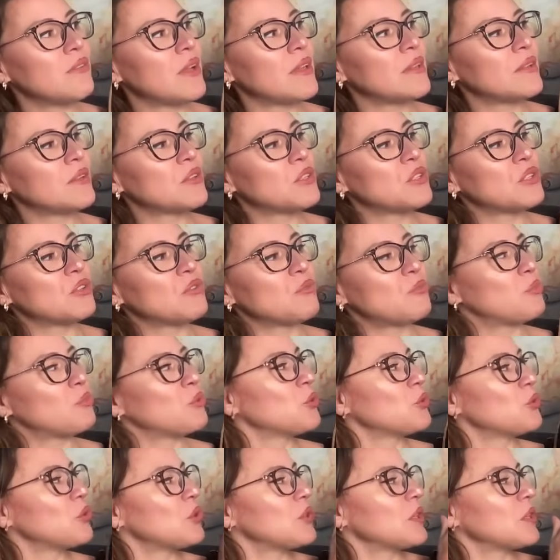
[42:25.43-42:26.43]
energy of
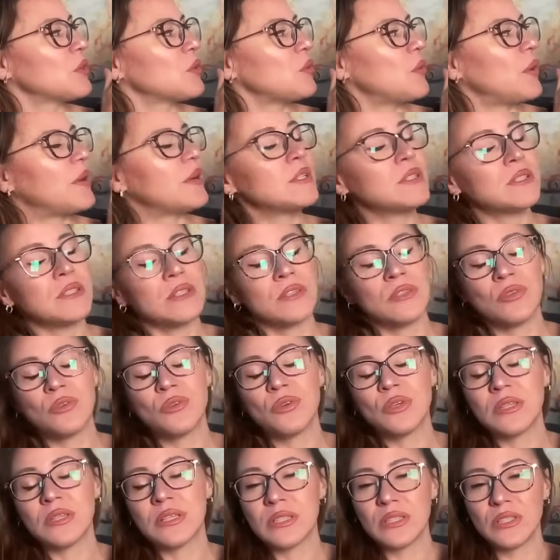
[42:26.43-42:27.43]
Pluto in Aquarius and
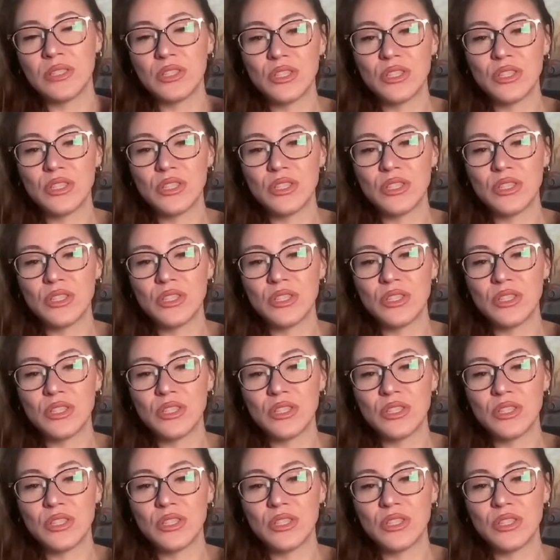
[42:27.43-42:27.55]
Uranus